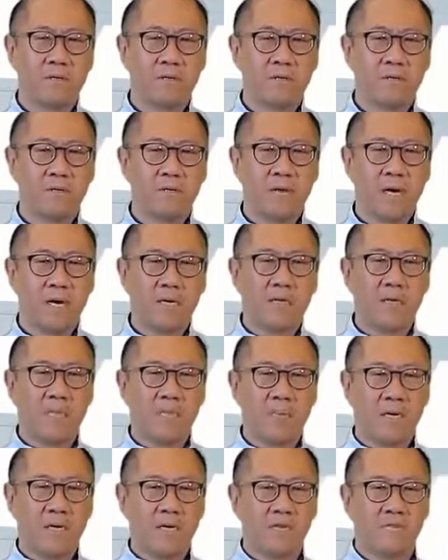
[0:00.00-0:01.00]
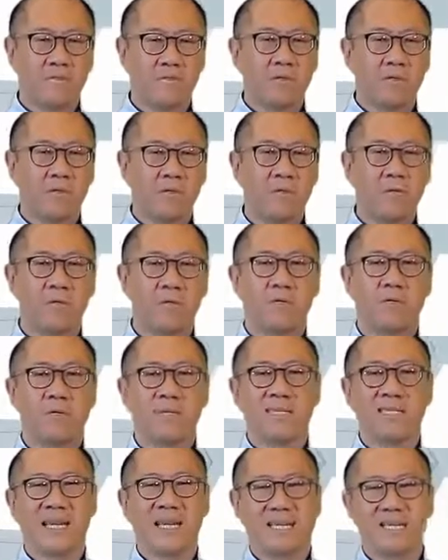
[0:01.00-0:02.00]
The other part of the solution
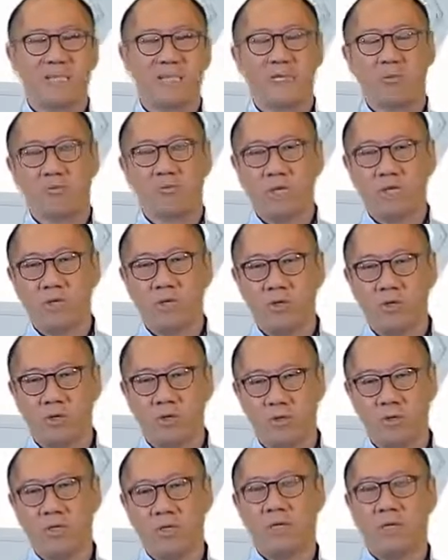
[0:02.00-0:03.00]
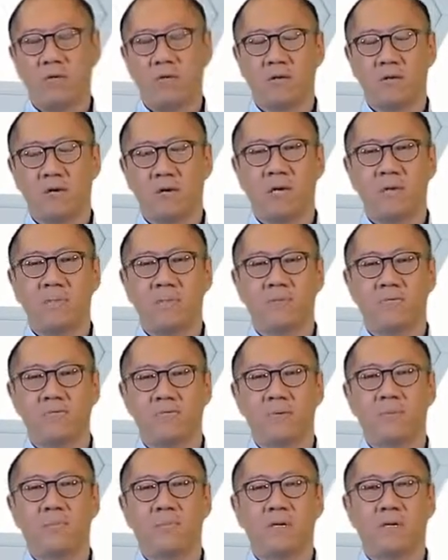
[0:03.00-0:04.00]
is actually reducing your carbon
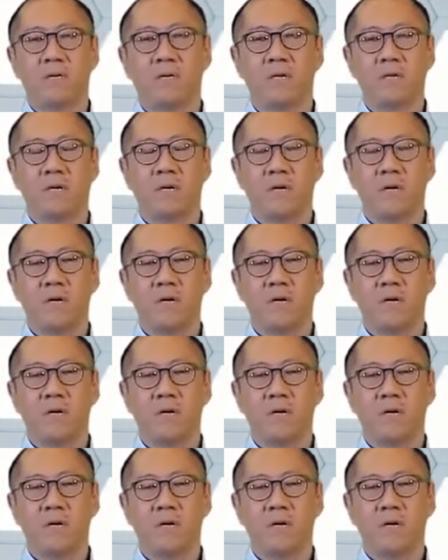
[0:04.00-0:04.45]
footprint.